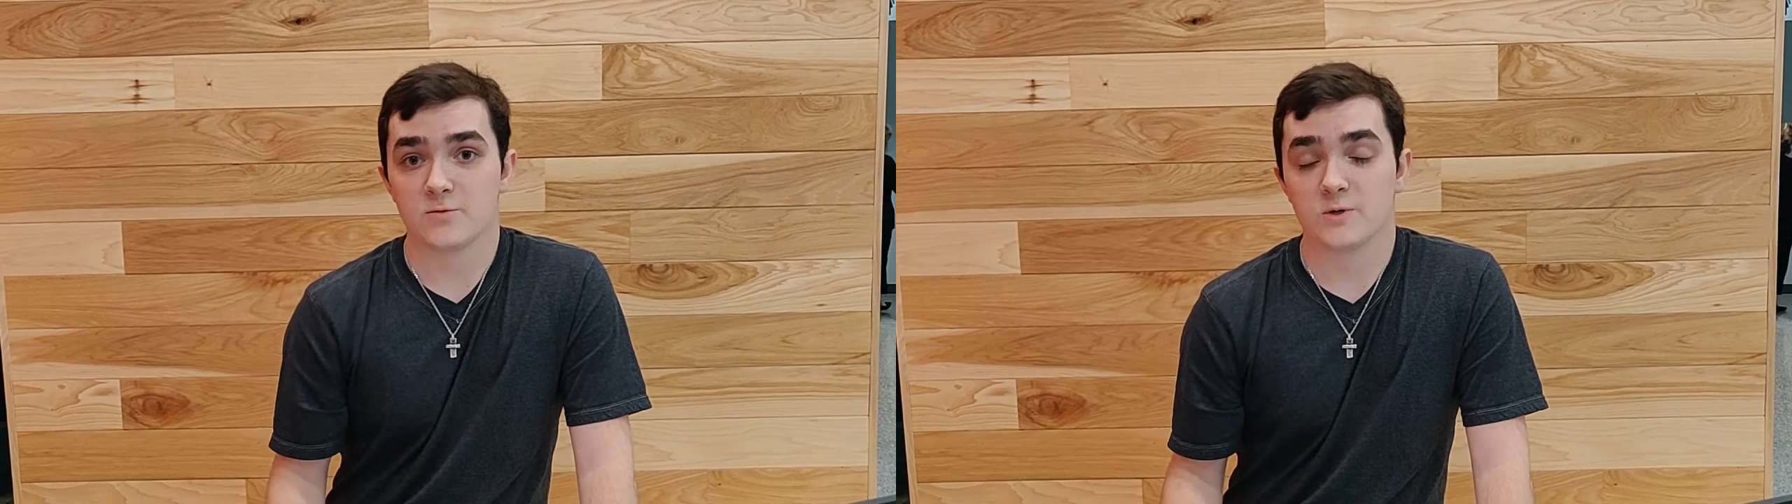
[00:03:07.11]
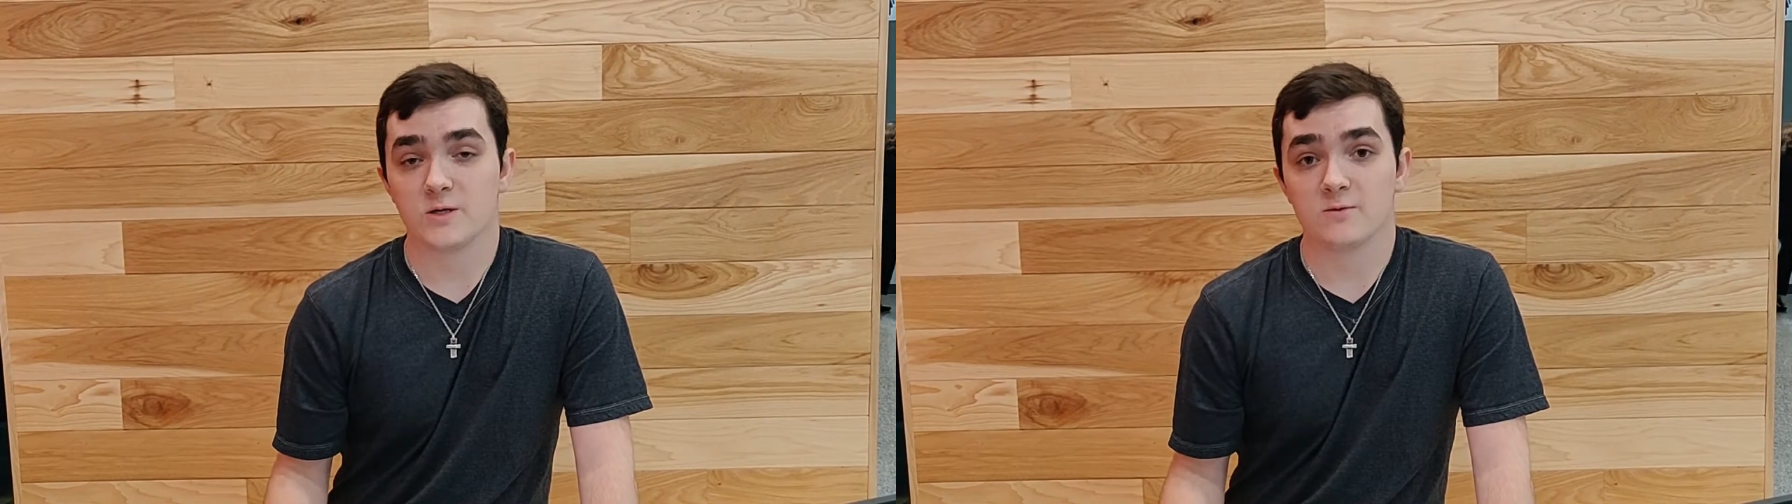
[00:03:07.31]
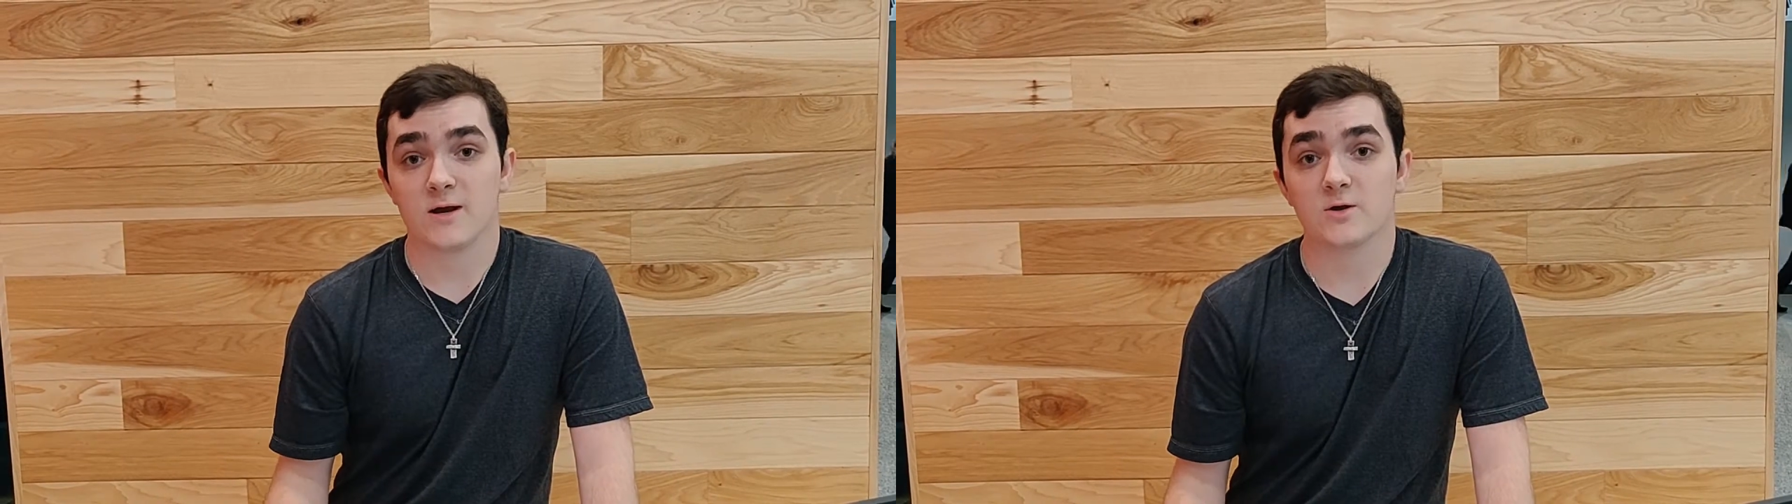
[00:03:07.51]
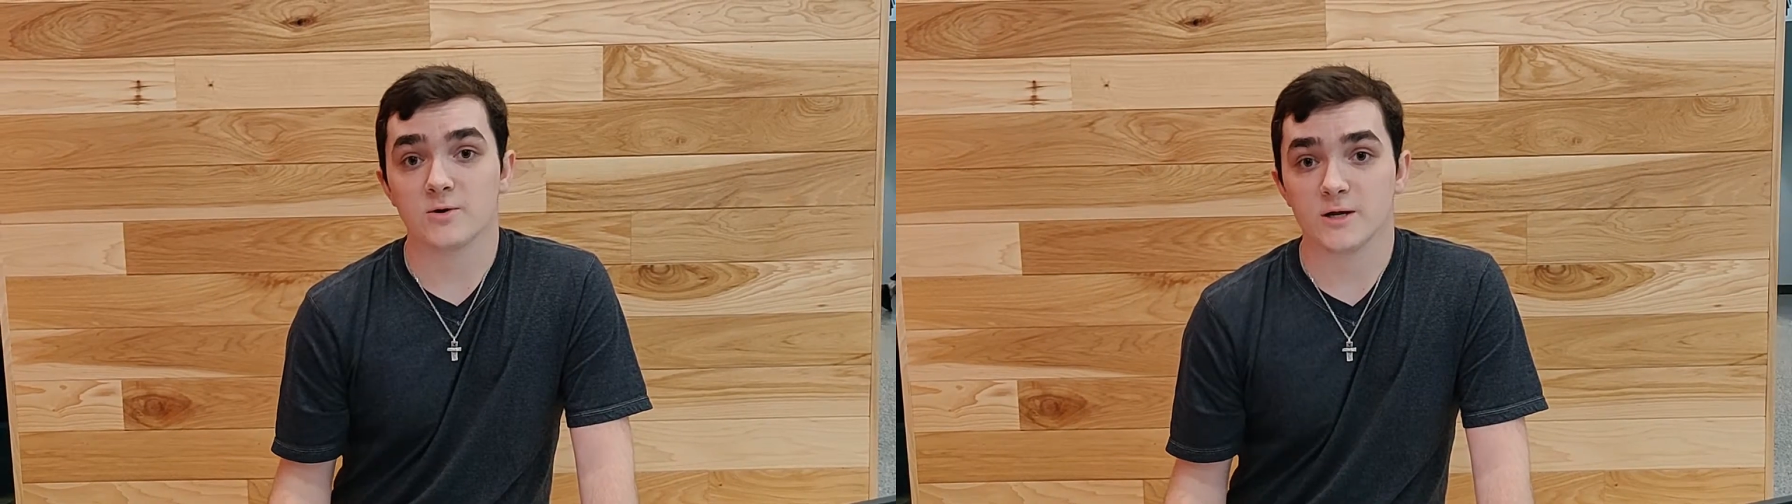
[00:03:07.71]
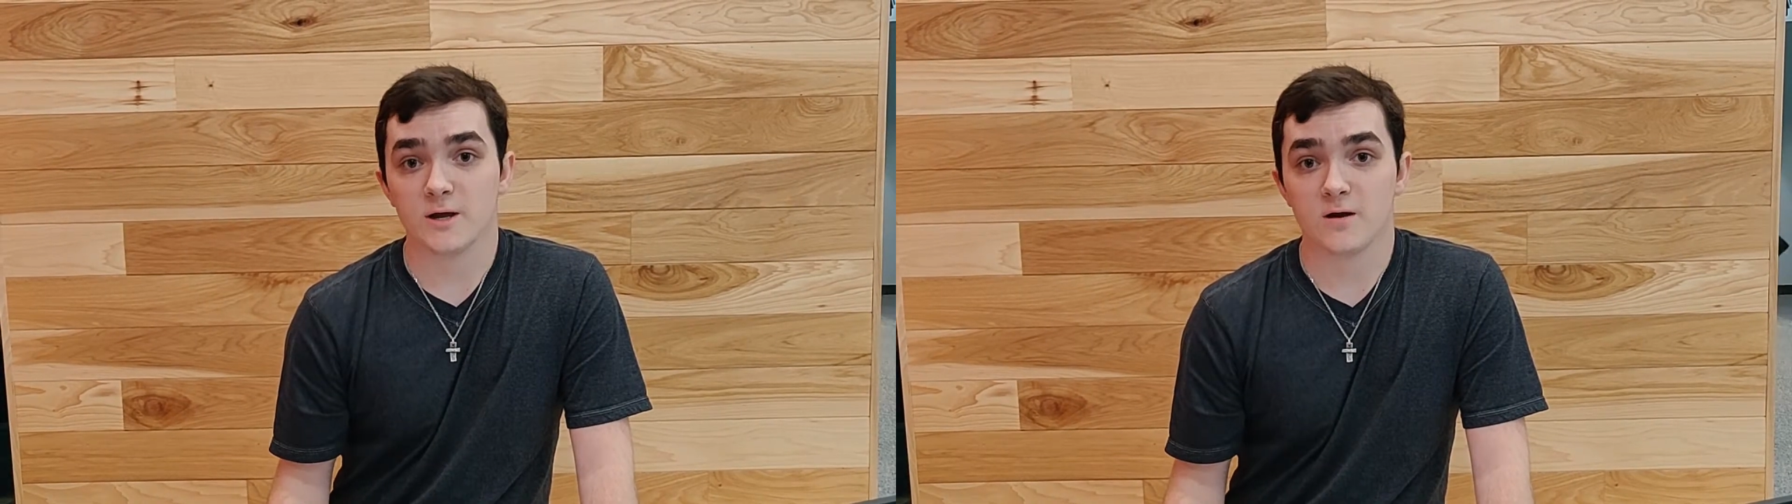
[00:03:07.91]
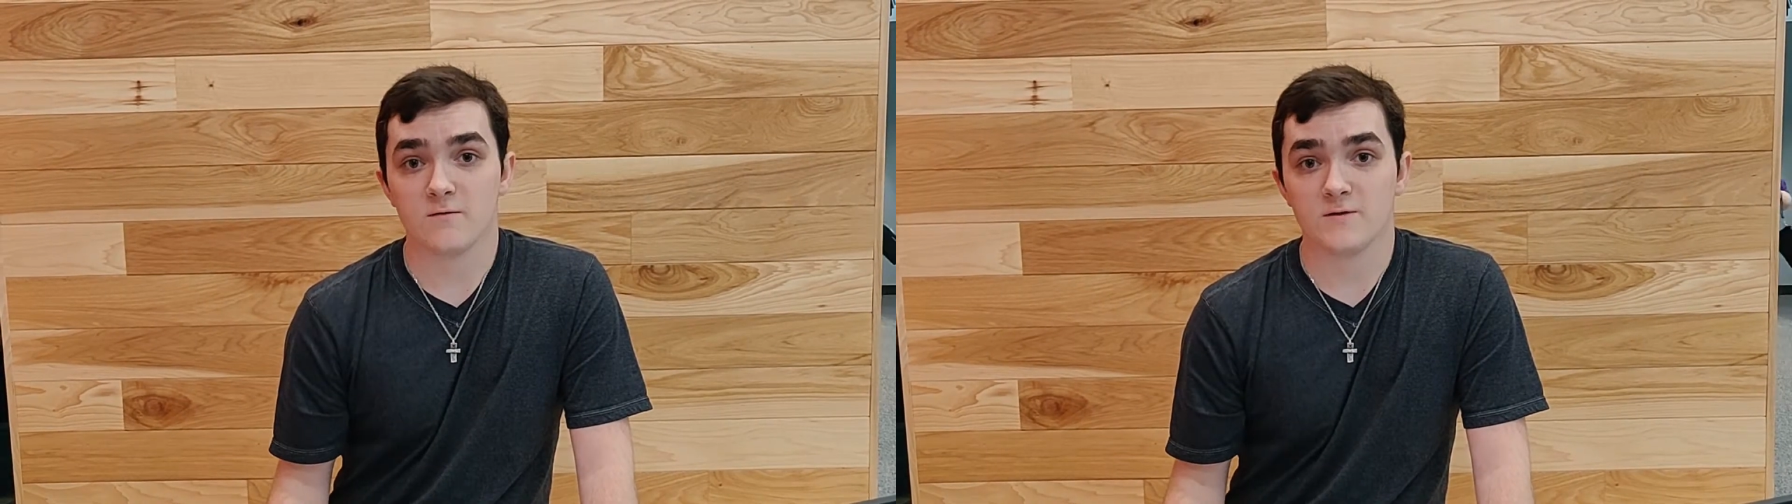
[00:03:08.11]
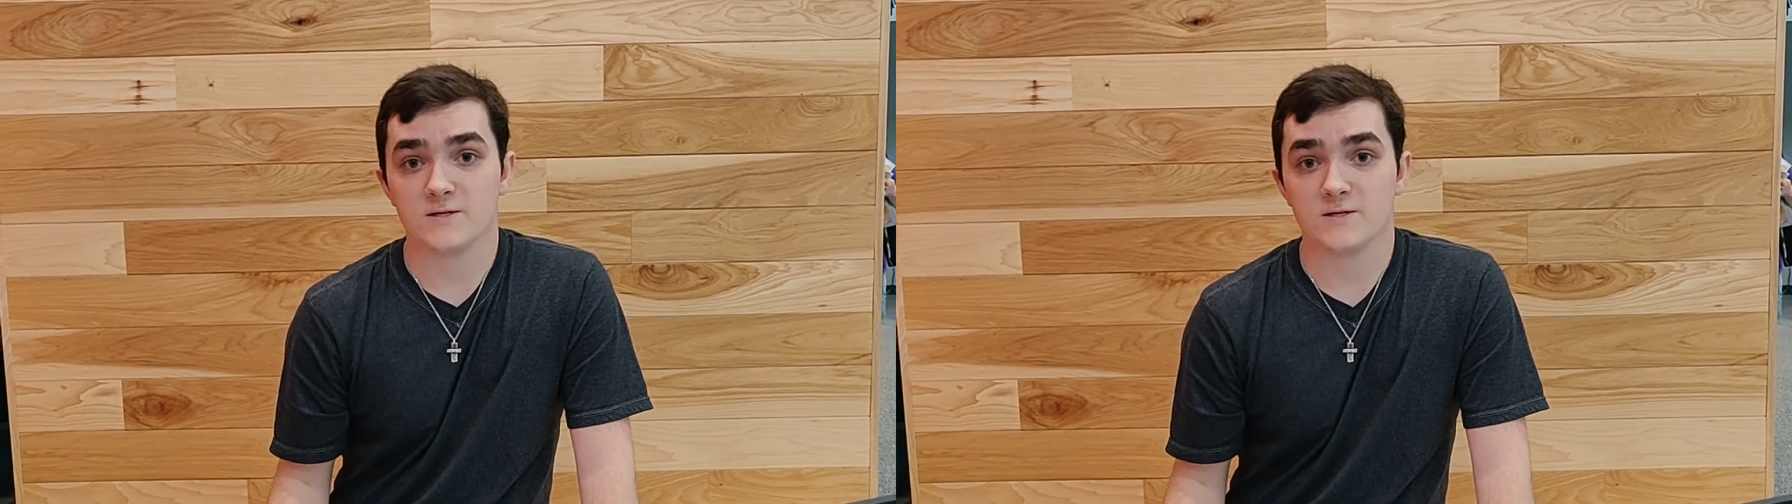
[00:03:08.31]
3D rendering of